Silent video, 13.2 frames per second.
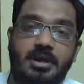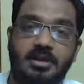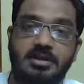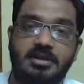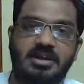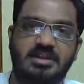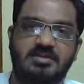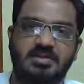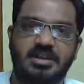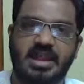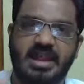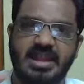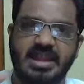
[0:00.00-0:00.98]
and that
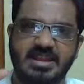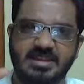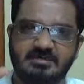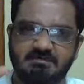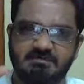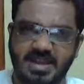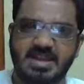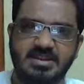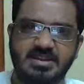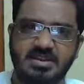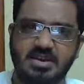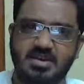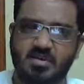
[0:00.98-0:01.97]
will end in
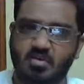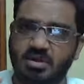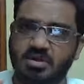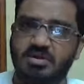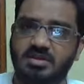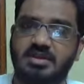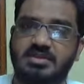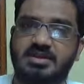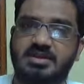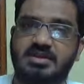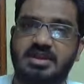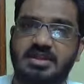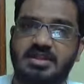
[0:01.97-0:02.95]
pain one or
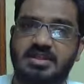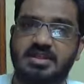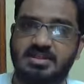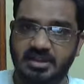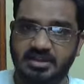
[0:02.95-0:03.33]
other day.